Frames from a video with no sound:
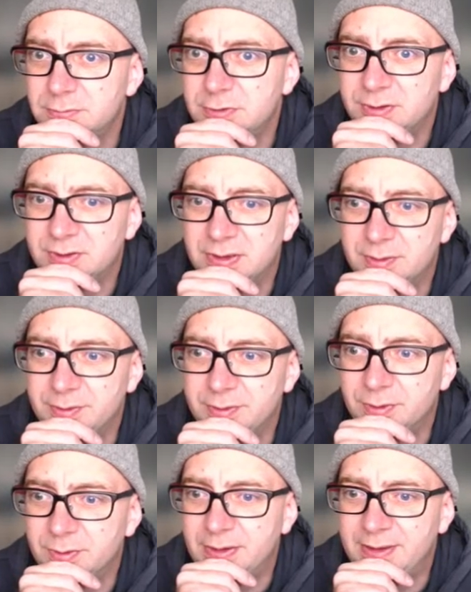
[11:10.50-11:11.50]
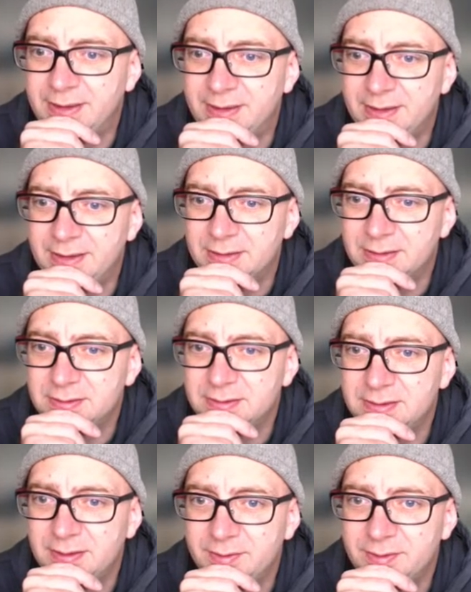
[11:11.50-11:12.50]
Looks like we're not quite there yet.
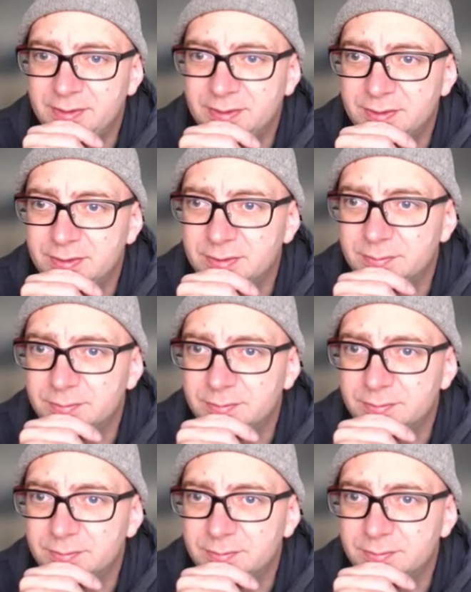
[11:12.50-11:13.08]
7s.